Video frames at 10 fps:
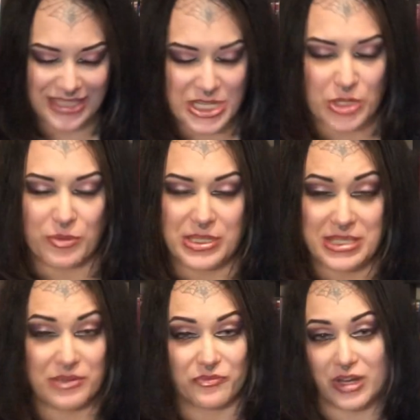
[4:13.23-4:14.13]
she
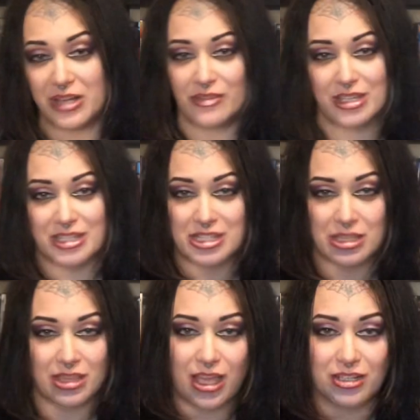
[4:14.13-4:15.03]
wasn't afraid of it because she
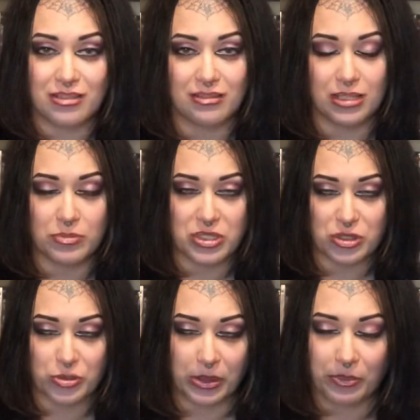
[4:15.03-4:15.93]
thought it was a
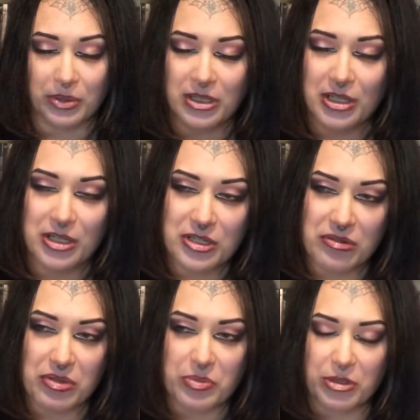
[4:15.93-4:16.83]
shrimp. She
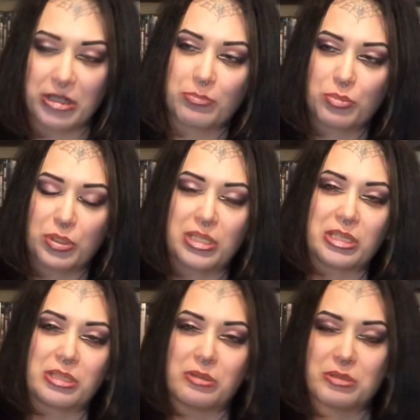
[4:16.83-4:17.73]
was pretty, pretty
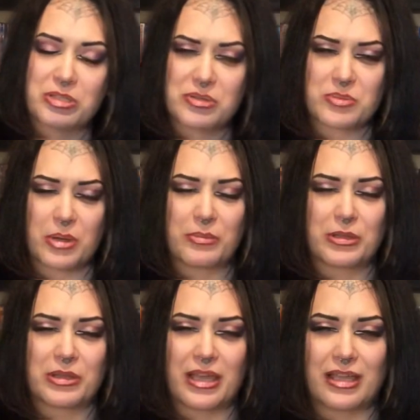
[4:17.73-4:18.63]
little. She was probably
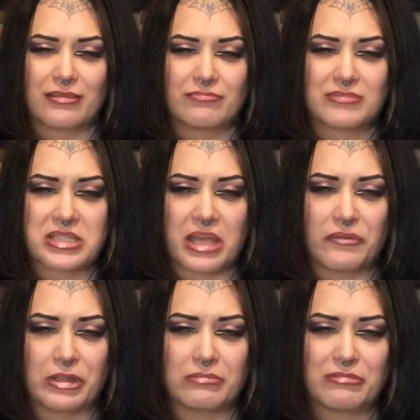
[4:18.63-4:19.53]
like
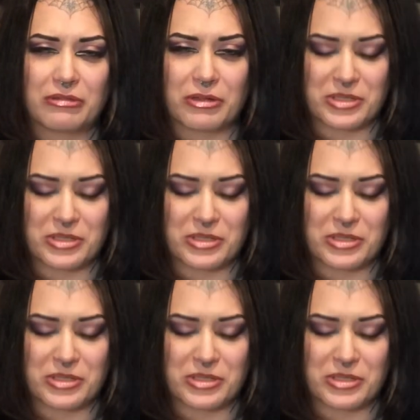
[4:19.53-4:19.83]
seven or